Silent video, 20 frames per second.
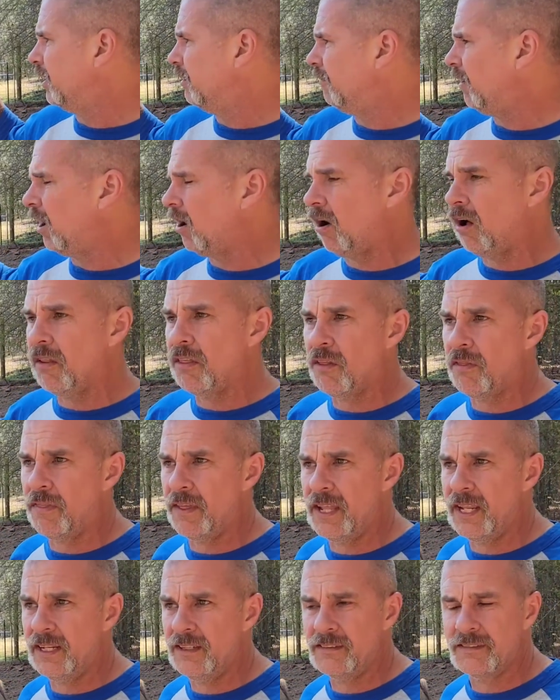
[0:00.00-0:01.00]
of all the
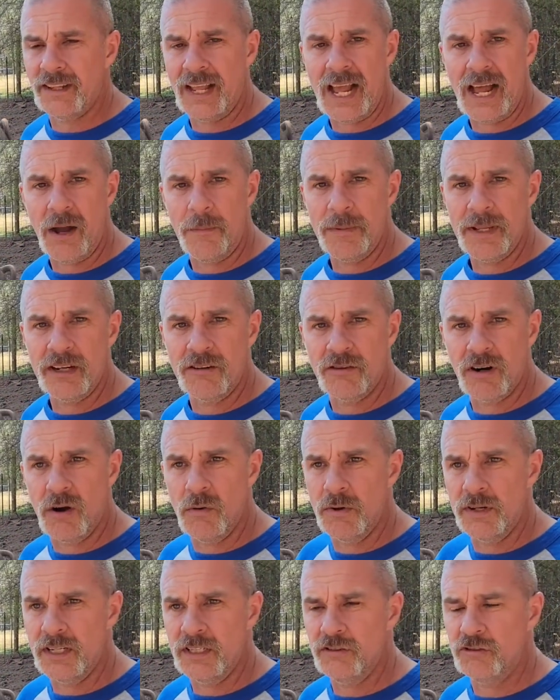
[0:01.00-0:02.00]
things I'll be
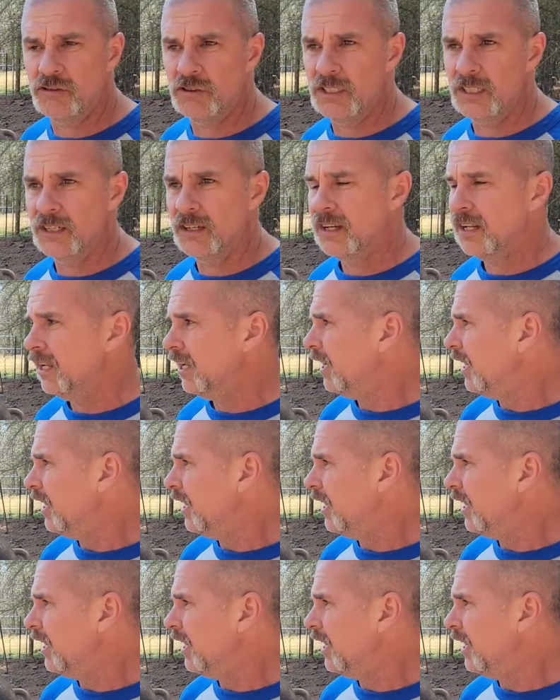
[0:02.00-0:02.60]
growing this year